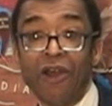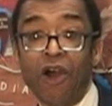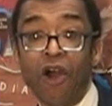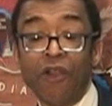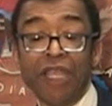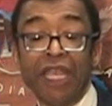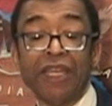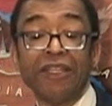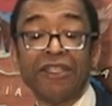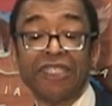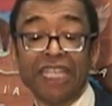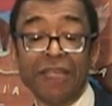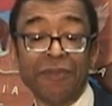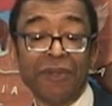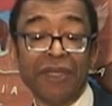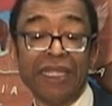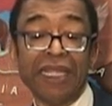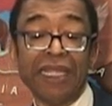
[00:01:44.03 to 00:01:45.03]
Okay, but
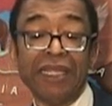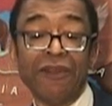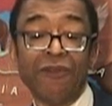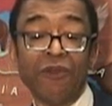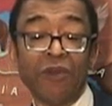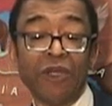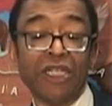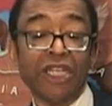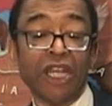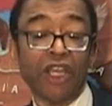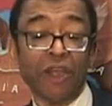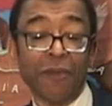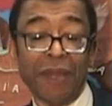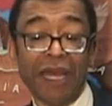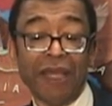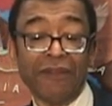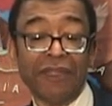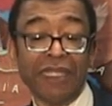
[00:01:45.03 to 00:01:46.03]
simply, we want to talk
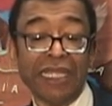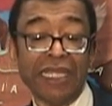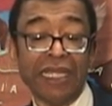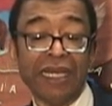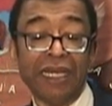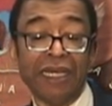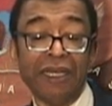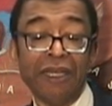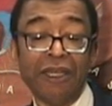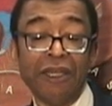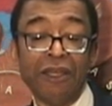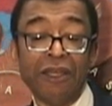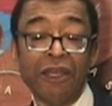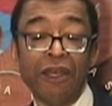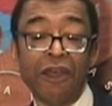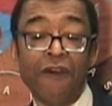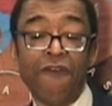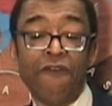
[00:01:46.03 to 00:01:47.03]
about the
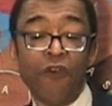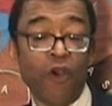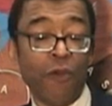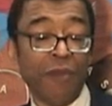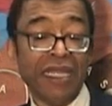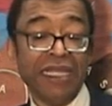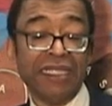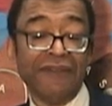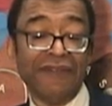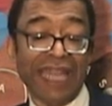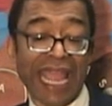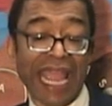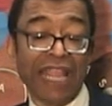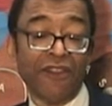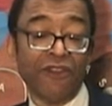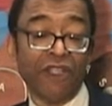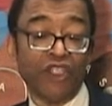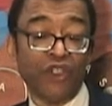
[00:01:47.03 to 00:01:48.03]
four beasts of
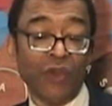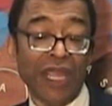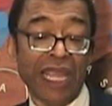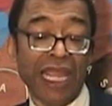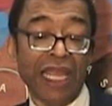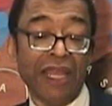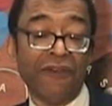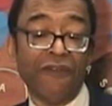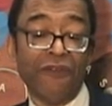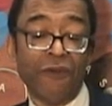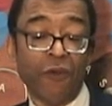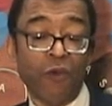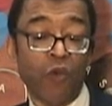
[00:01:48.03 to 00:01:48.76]
Daniel that you have.